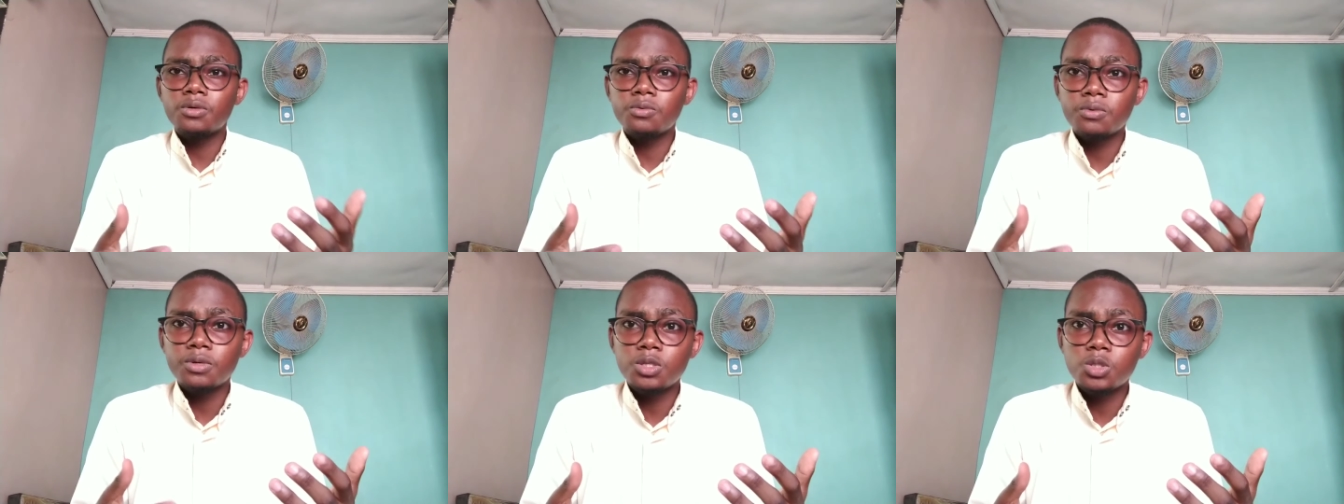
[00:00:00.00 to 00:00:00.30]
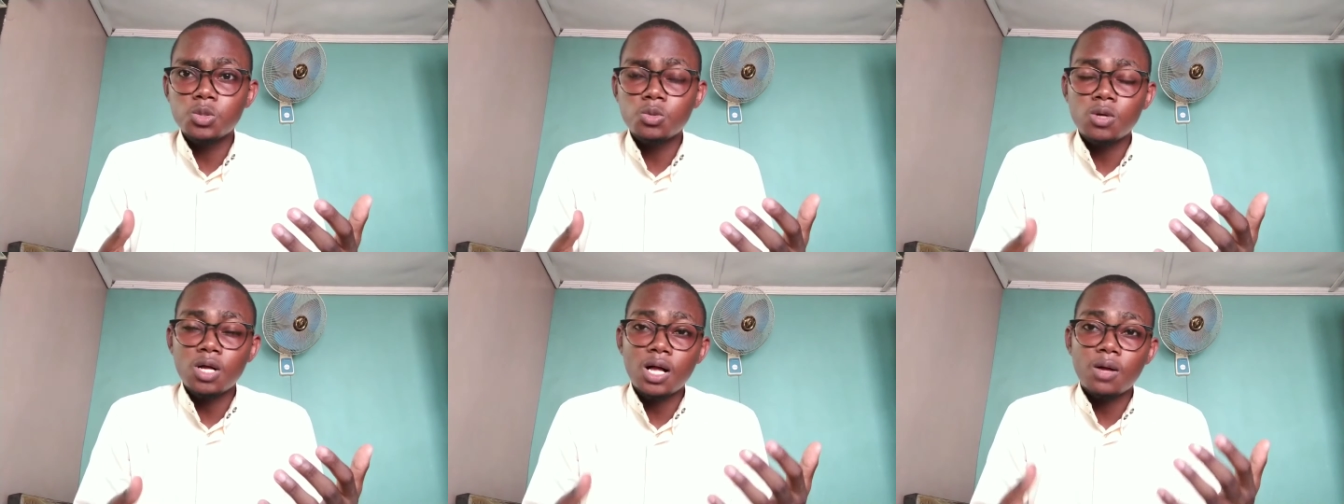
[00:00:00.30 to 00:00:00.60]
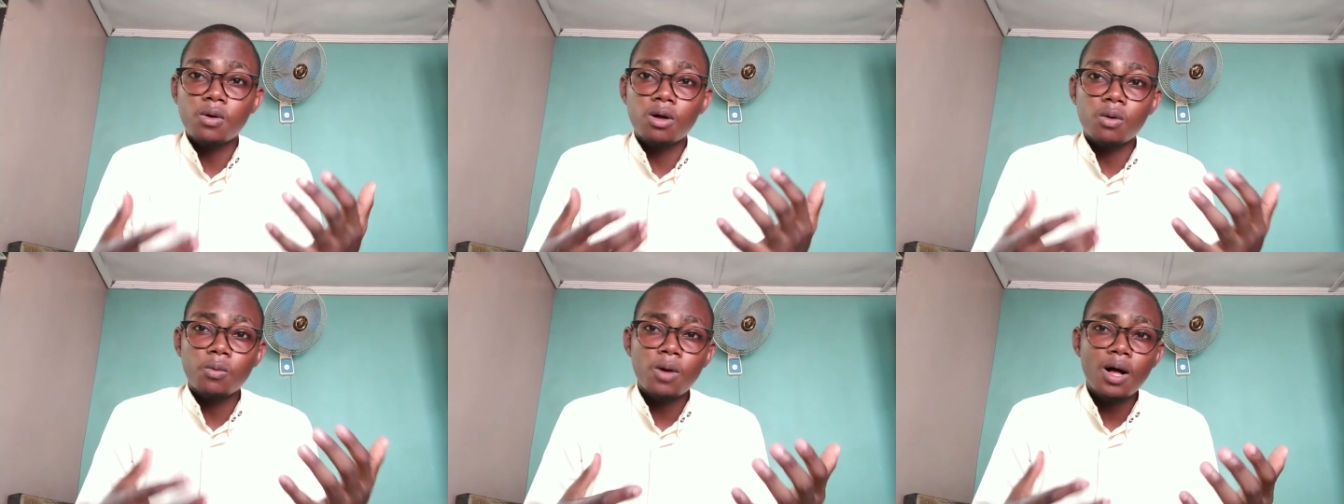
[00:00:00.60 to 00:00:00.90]
when we do
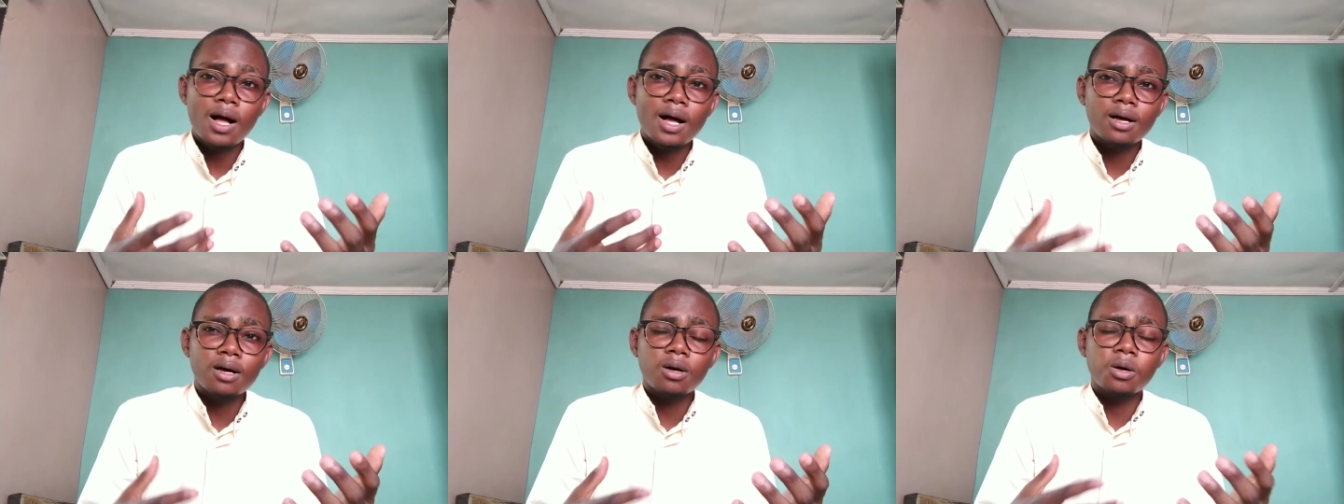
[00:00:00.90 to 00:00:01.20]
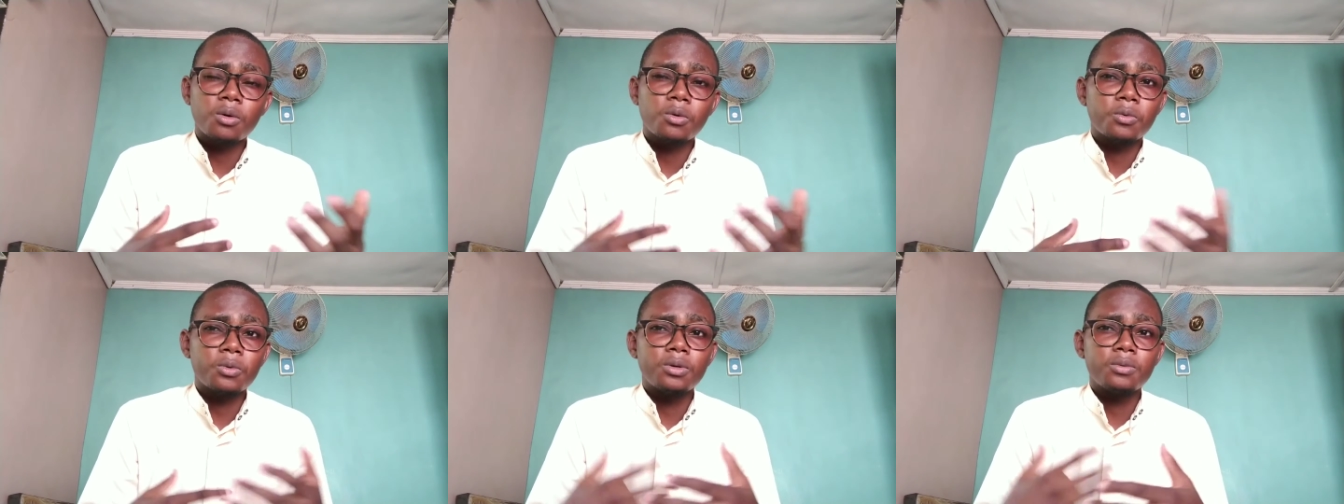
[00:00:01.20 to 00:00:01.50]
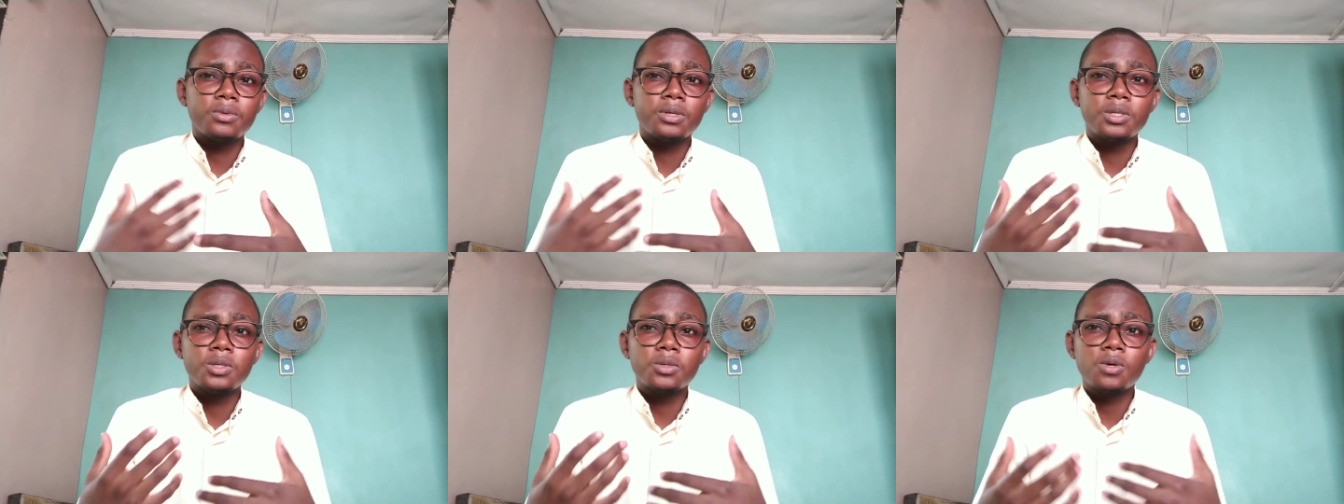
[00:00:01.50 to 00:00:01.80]
our work, or
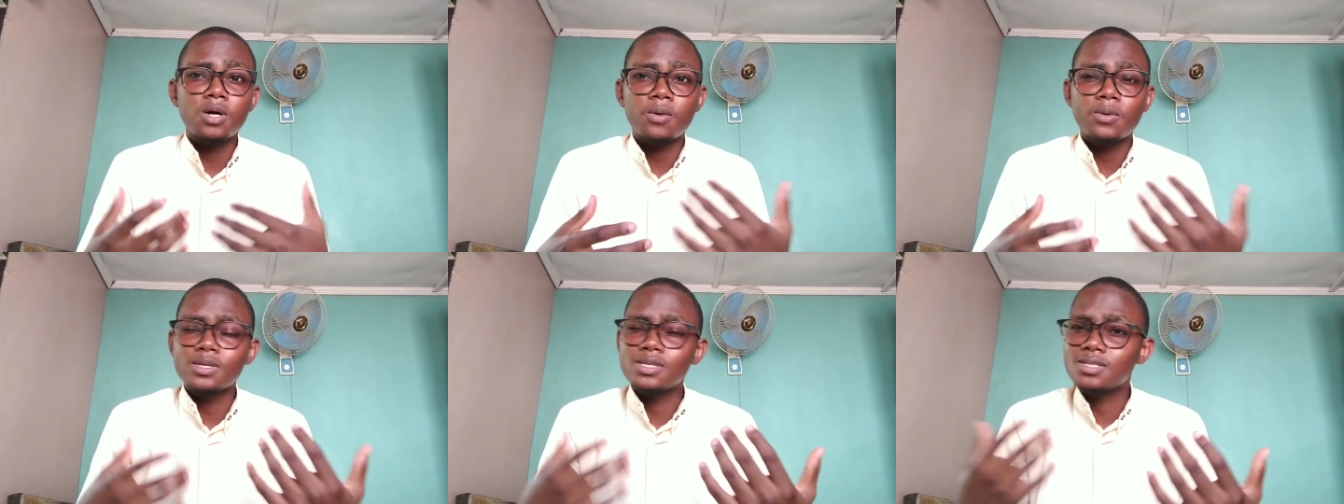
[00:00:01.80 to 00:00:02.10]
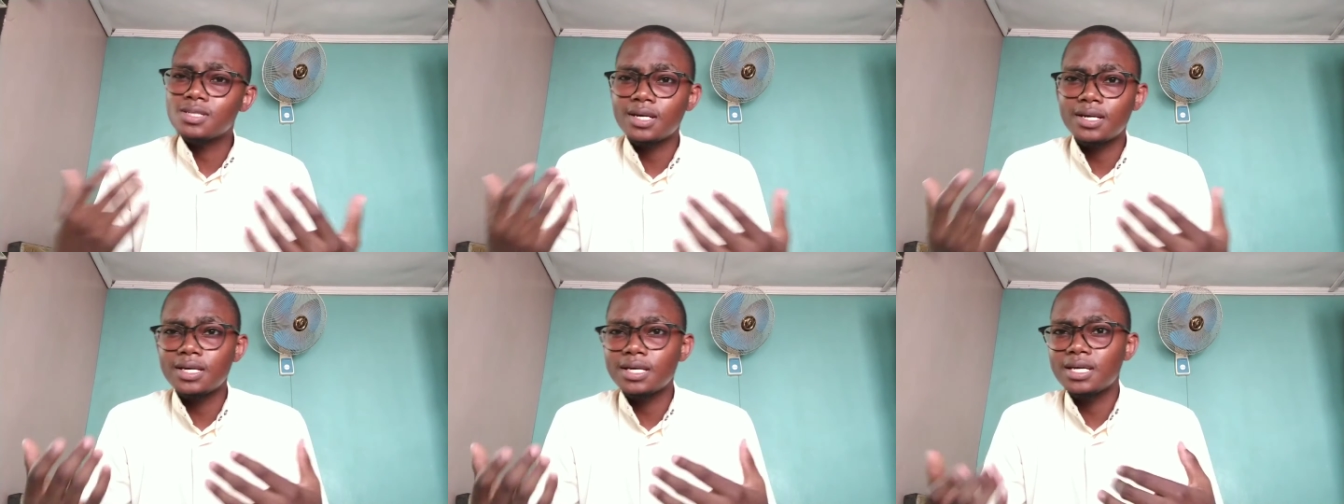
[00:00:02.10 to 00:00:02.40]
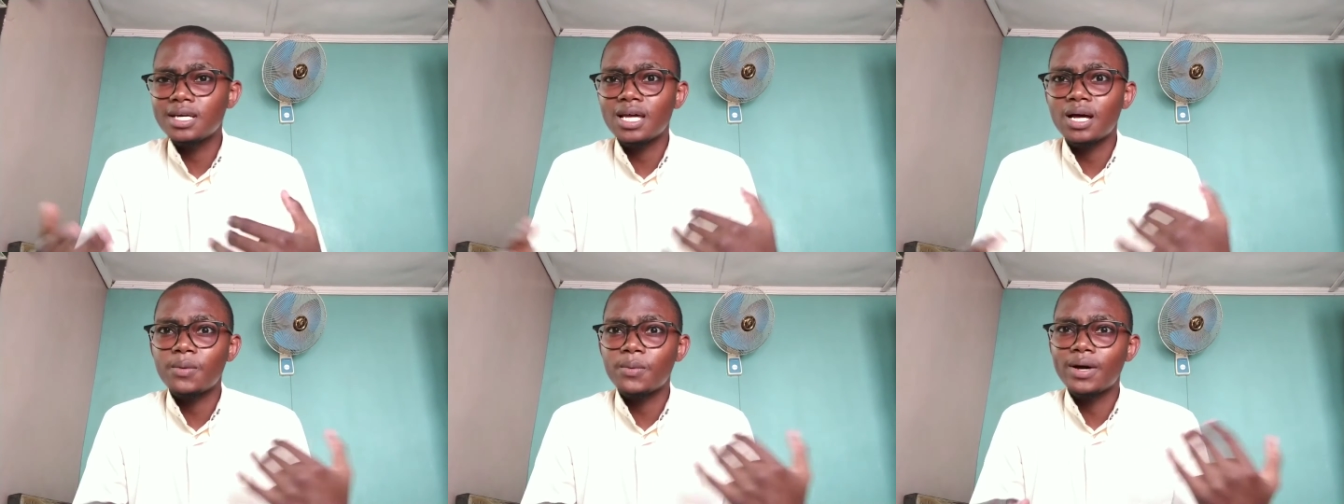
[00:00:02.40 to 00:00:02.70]
when we do our
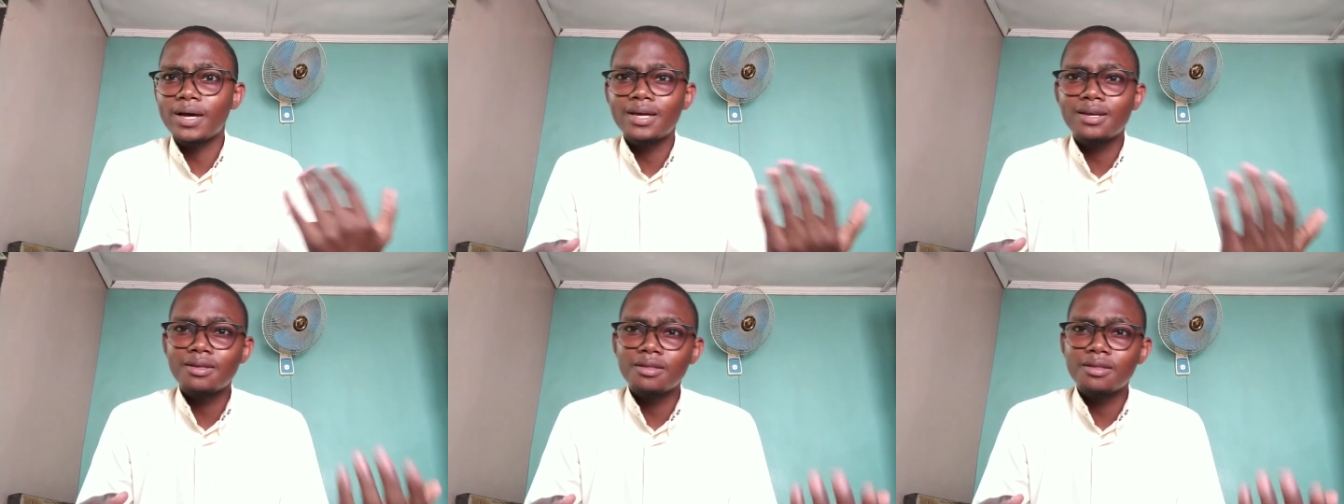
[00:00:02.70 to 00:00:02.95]
studying, our